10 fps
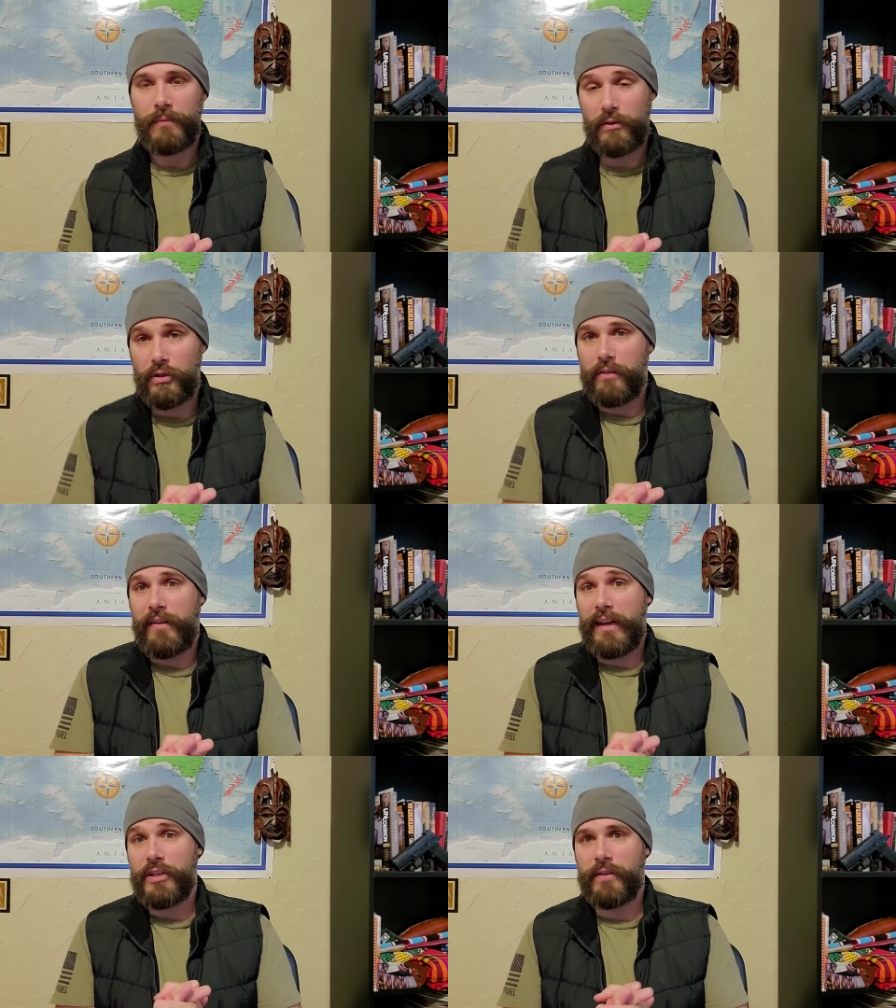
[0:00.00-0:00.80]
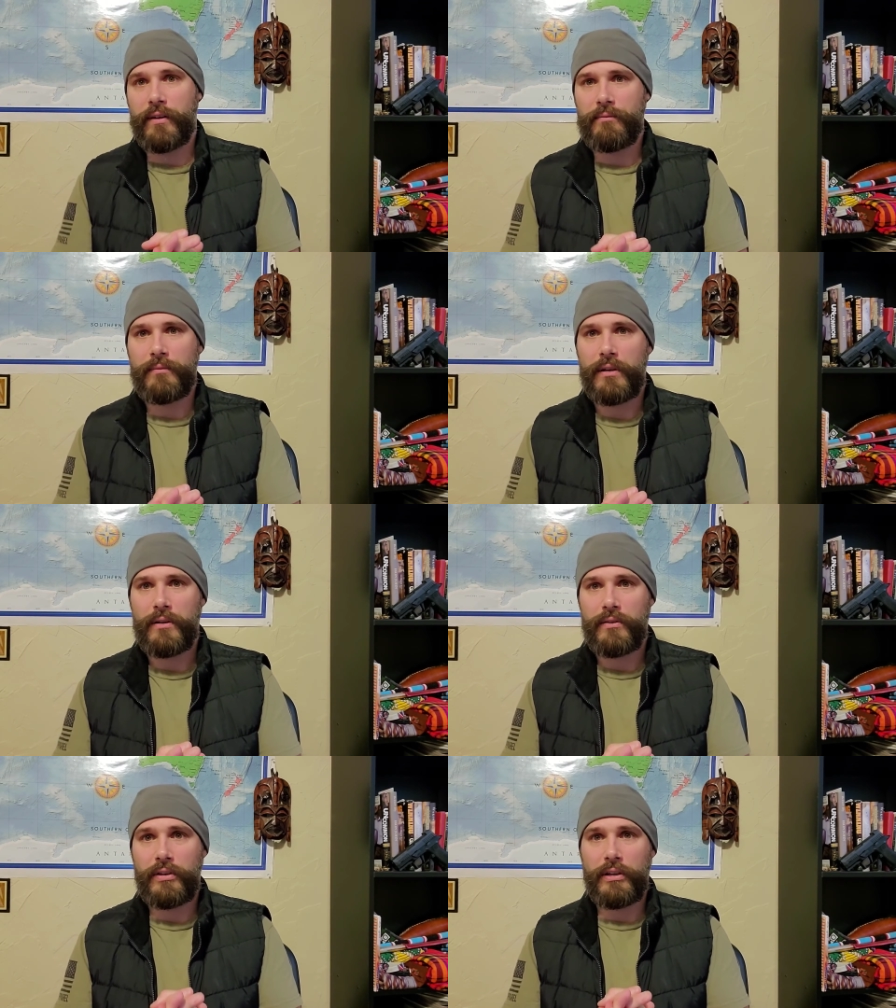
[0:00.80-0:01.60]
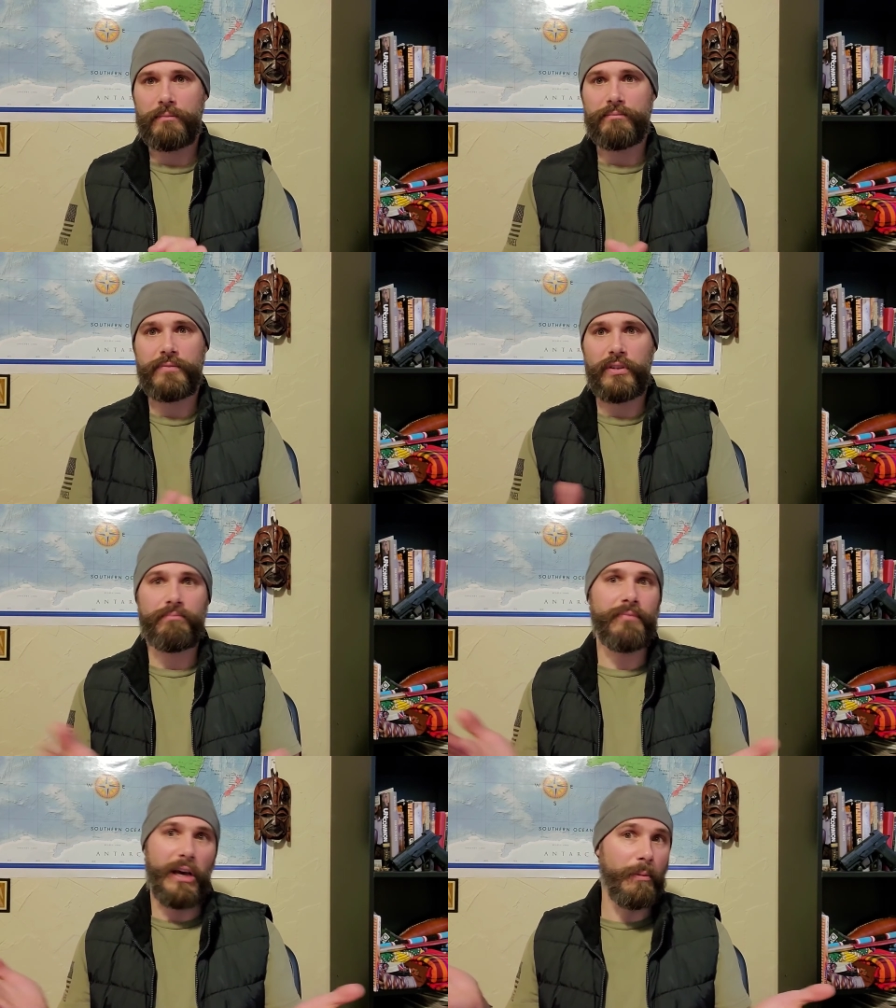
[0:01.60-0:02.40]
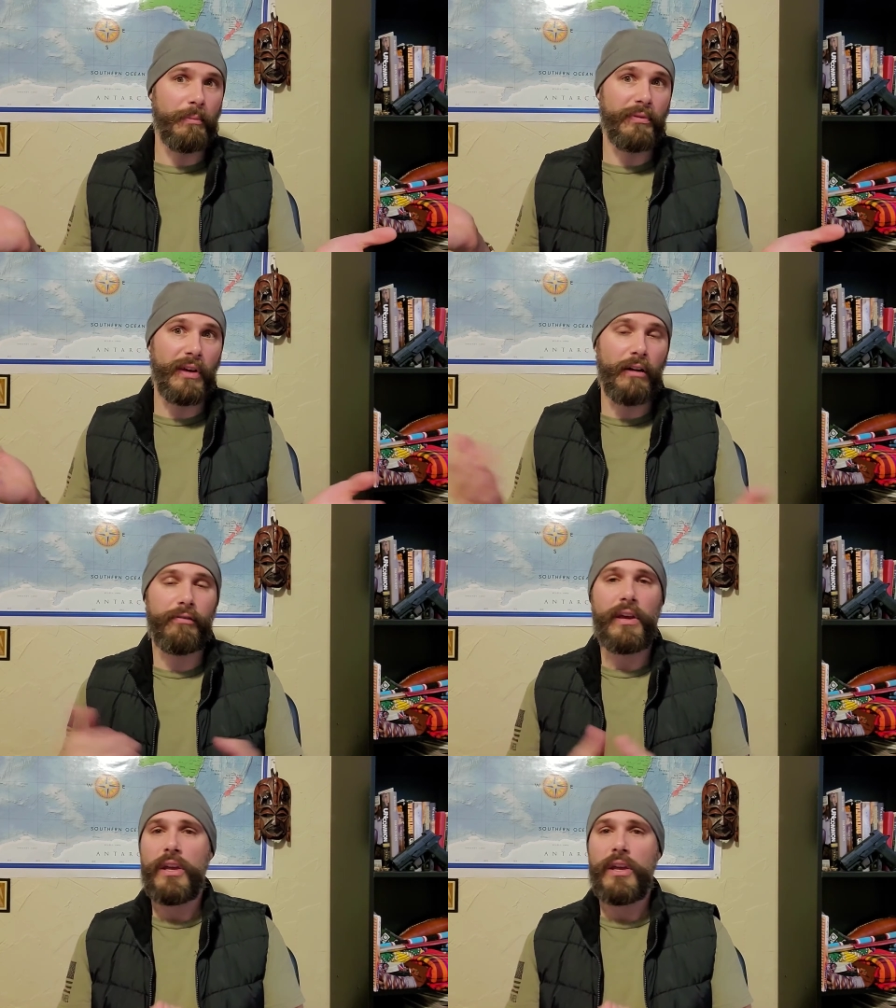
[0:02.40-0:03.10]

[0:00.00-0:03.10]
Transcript: and took advantage of it to, to help himself.